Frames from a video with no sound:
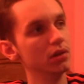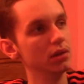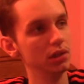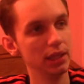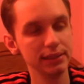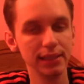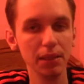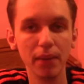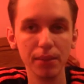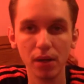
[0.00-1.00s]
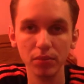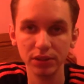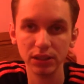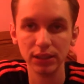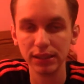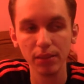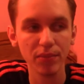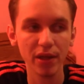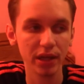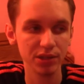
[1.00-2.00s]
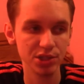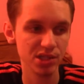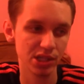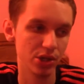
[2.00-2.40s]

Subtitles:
let's say my mom did the same thing and she's like,